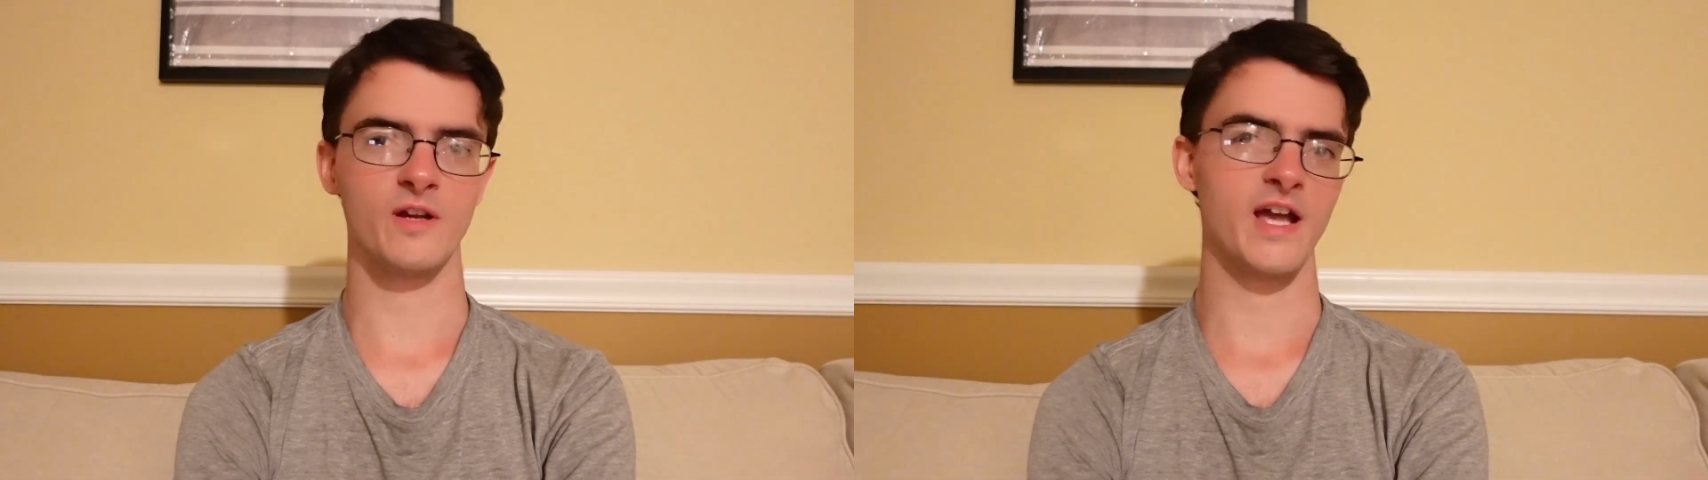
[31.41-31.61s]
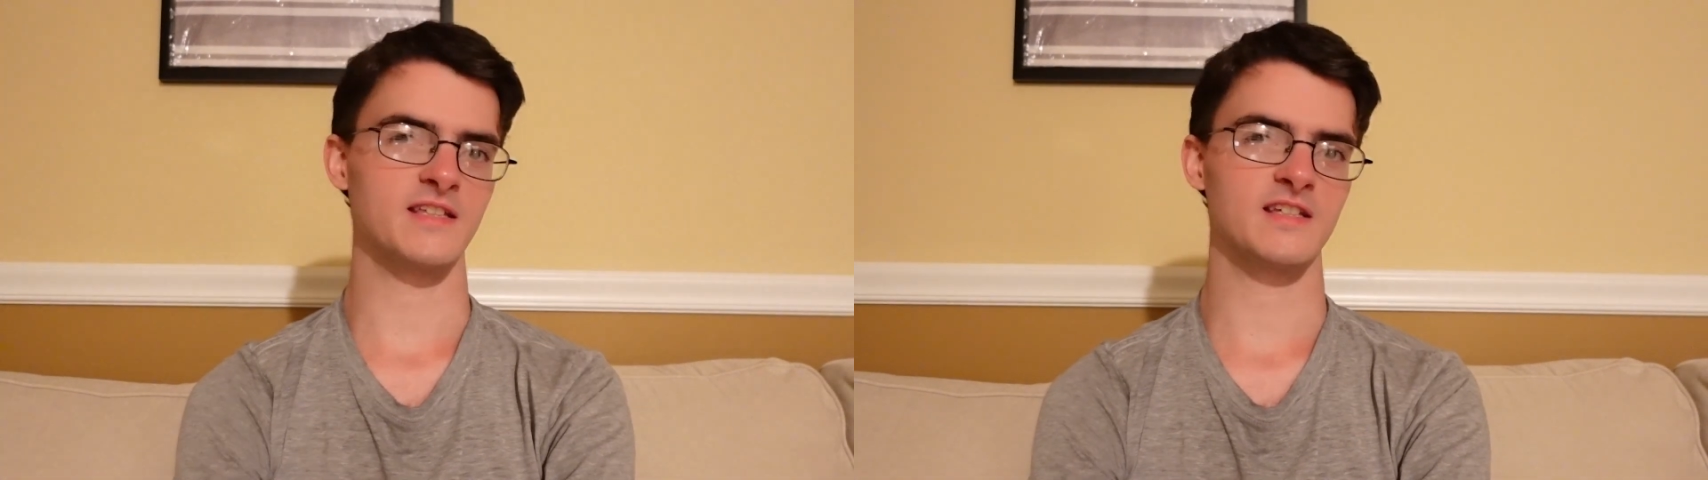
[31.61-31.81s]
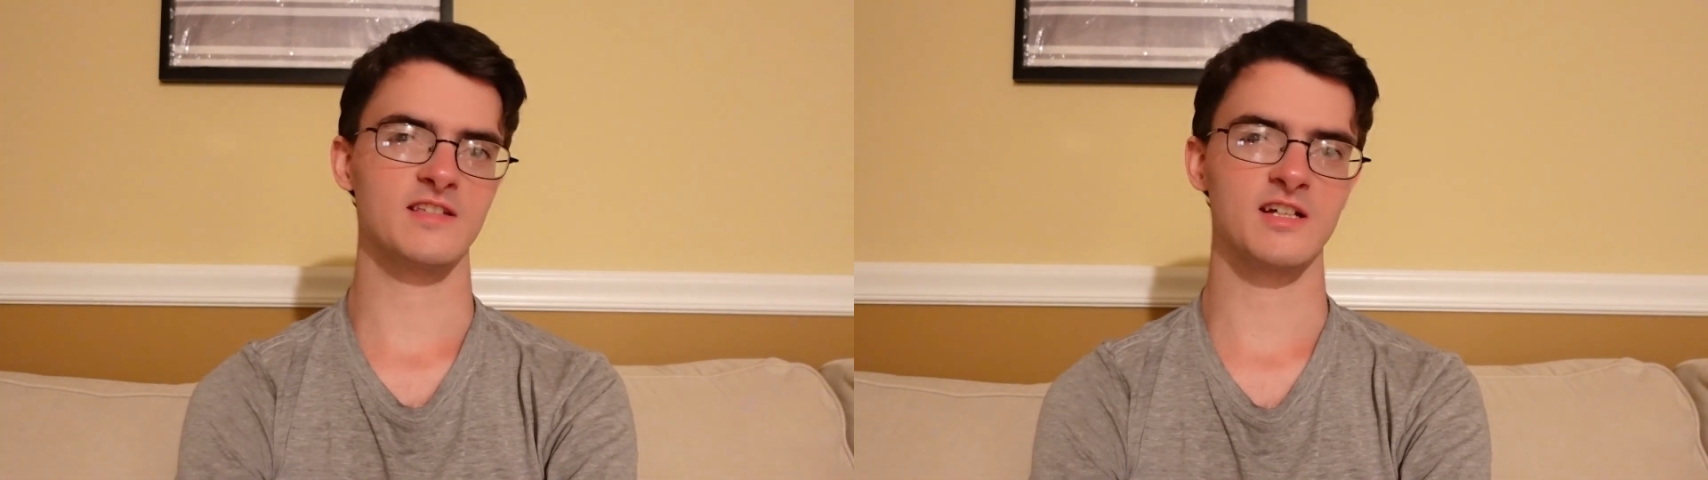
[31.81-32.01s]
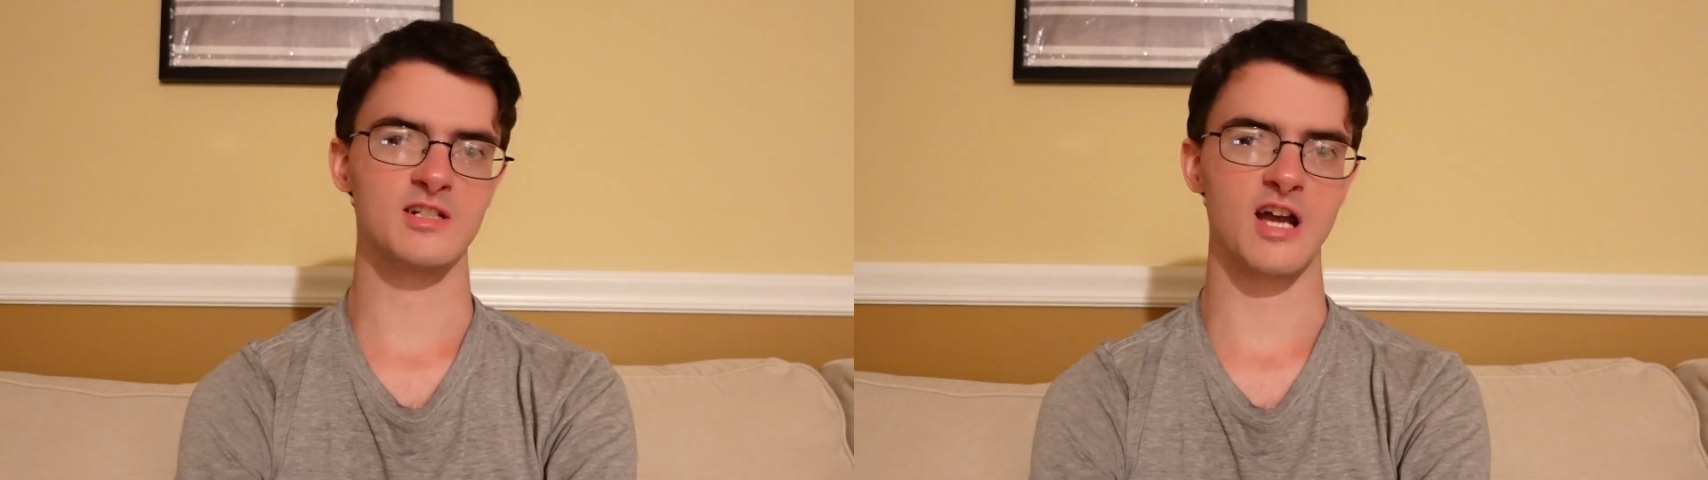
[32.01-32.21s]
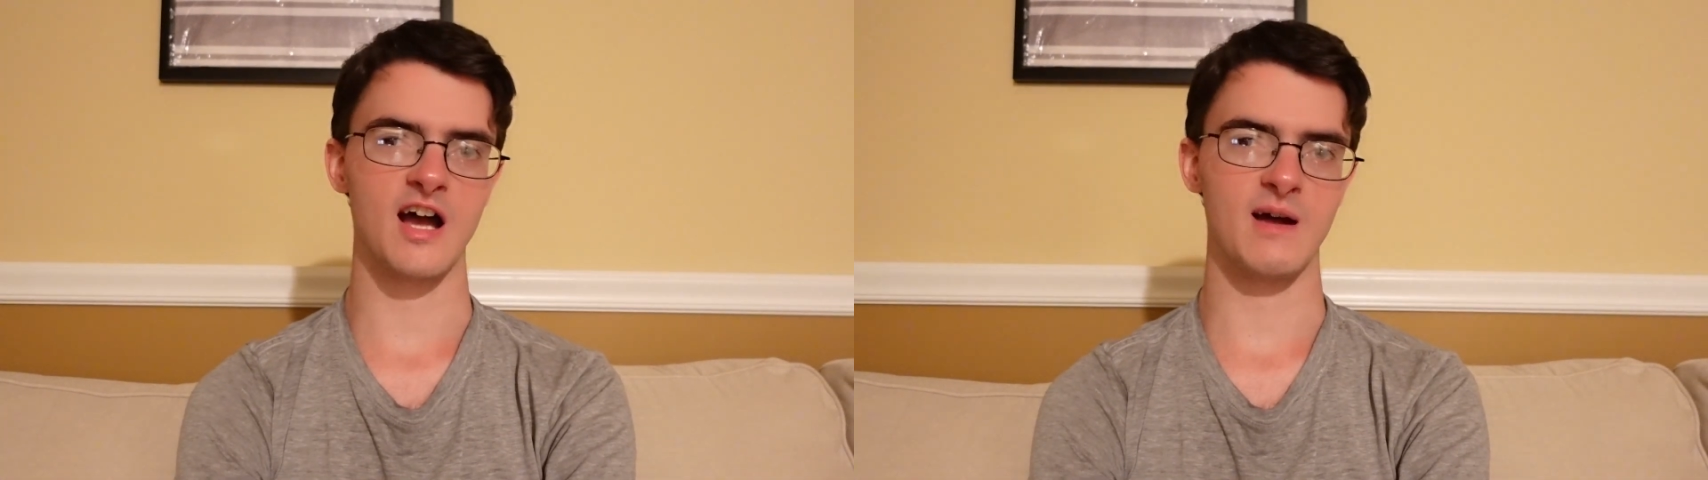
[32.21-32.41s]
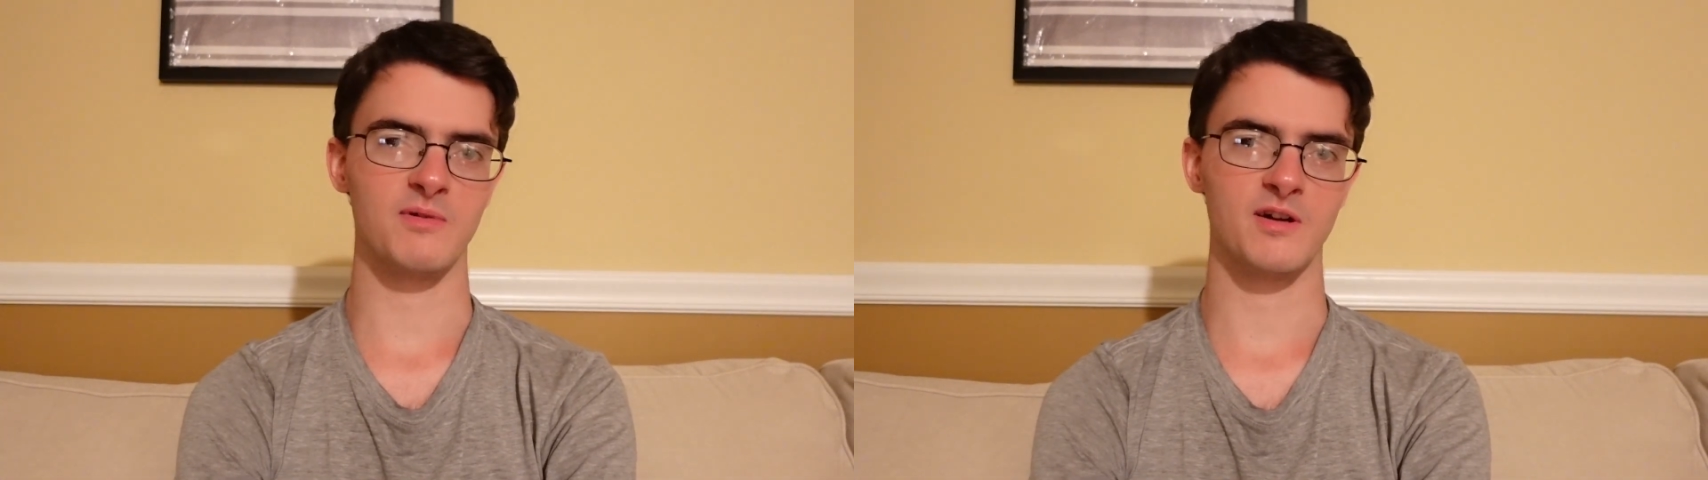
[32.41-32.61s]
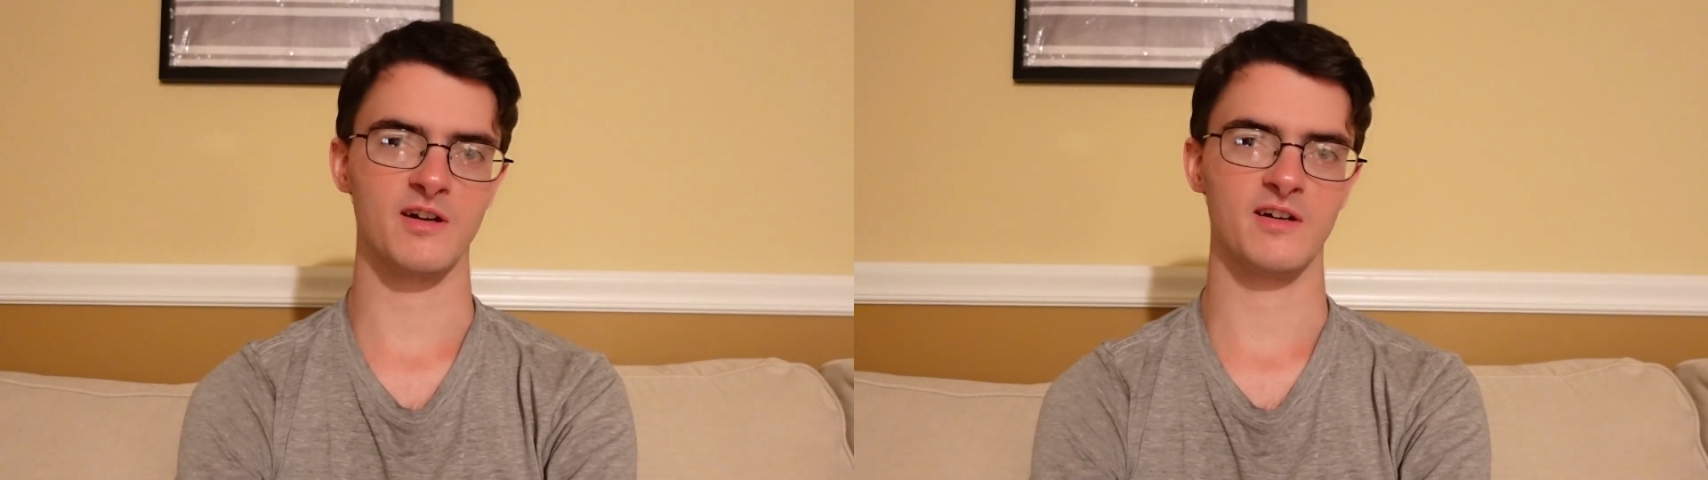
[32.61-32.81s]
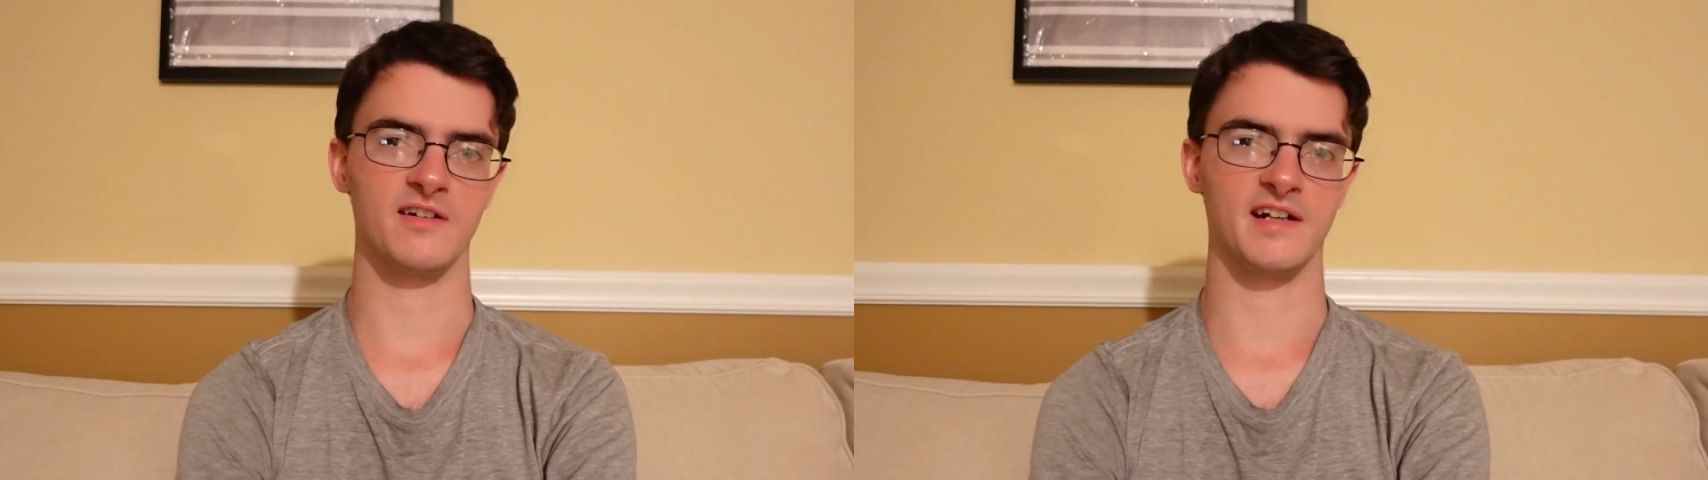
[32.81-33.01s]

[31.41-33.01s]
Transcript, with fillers: get to the chopper,